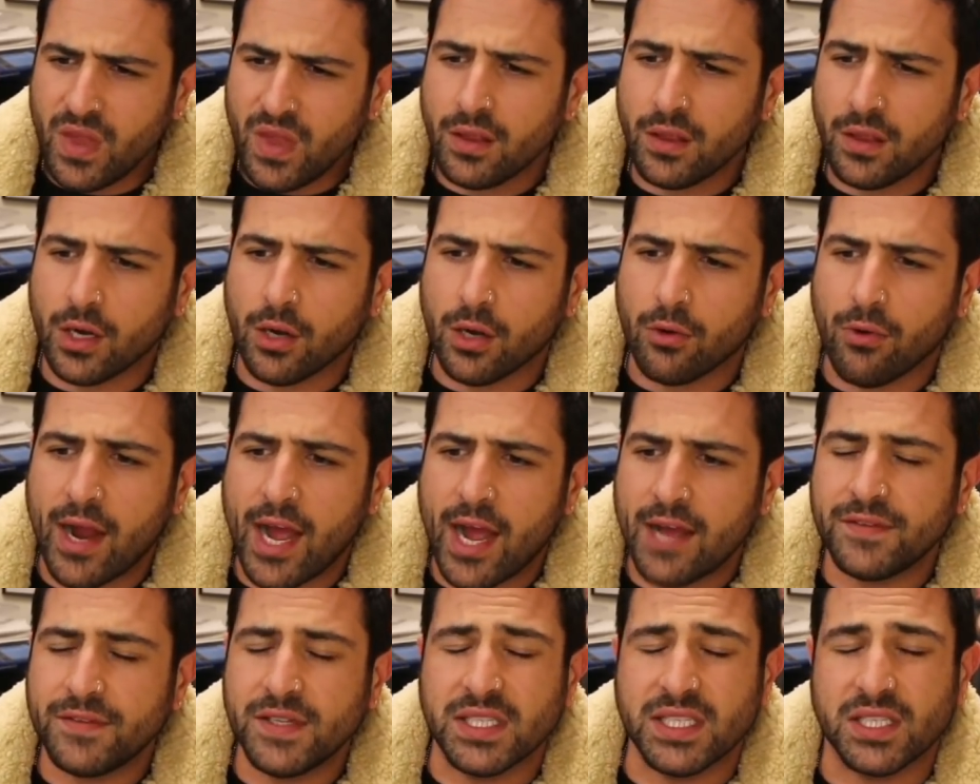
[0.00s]
The
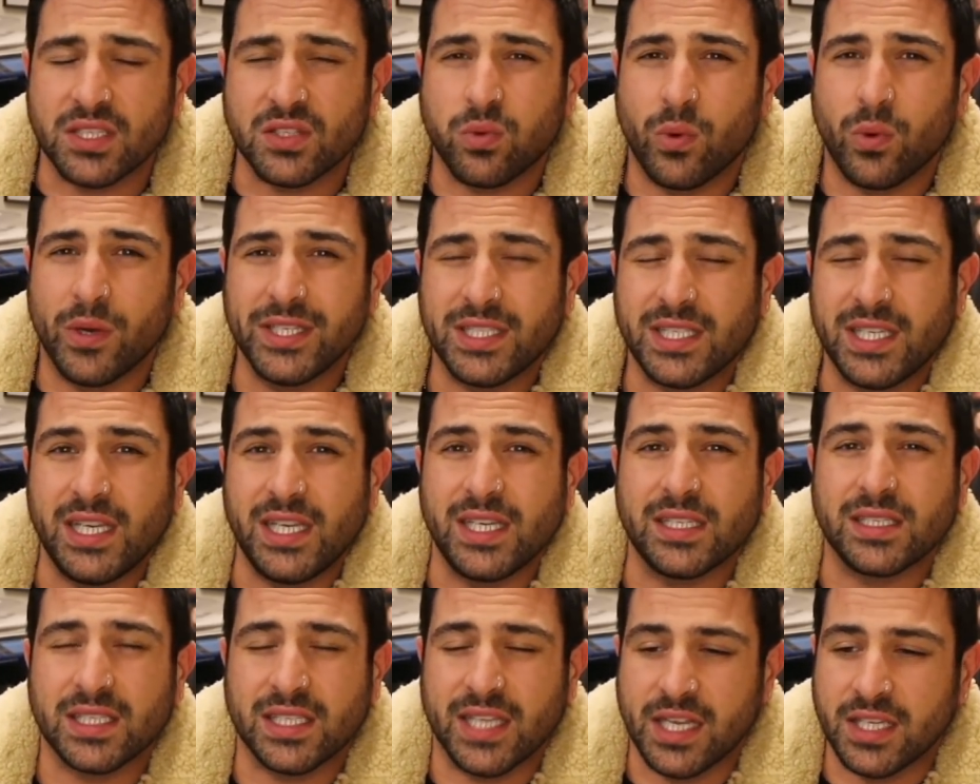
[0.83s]
graph is at
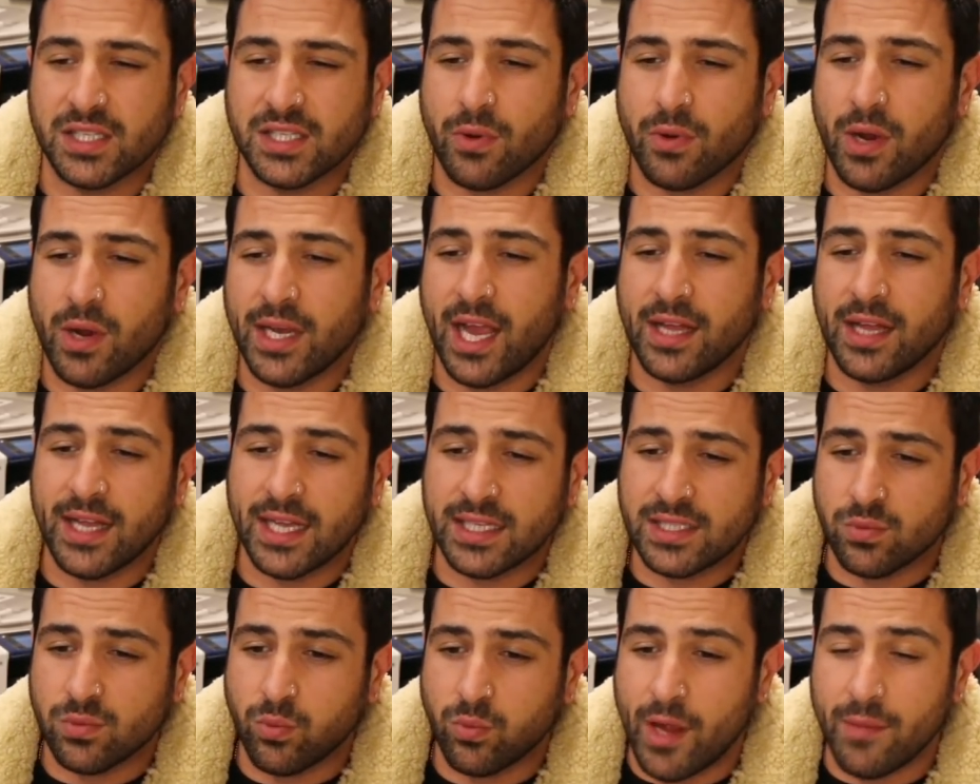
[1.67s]
20 cents right now, and
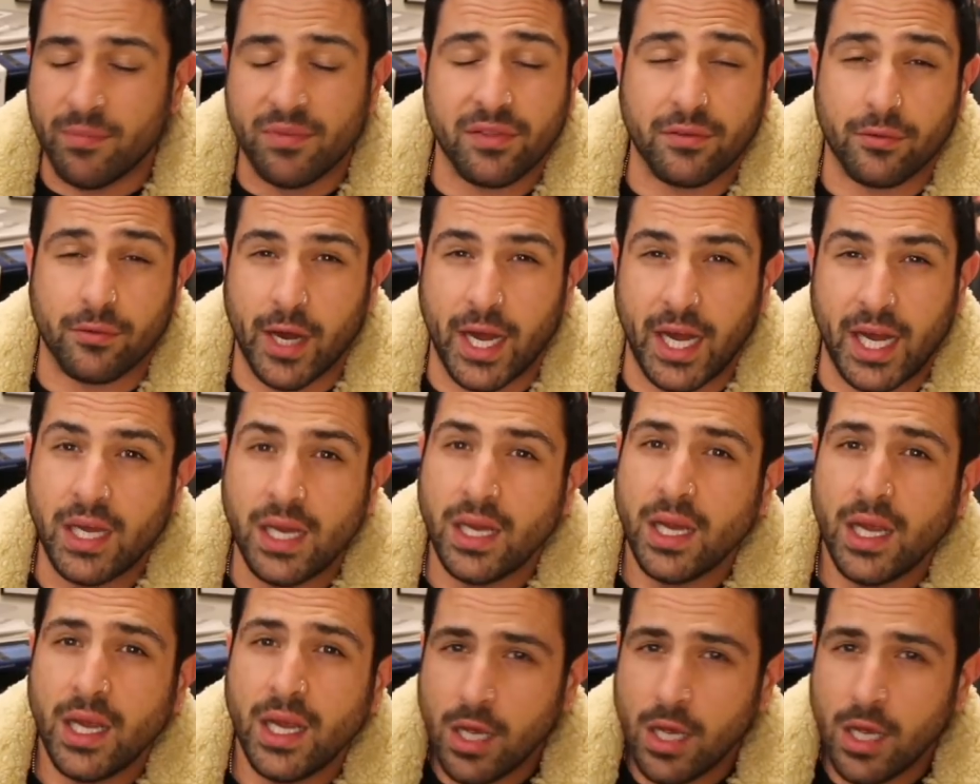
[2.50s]
that's Web3.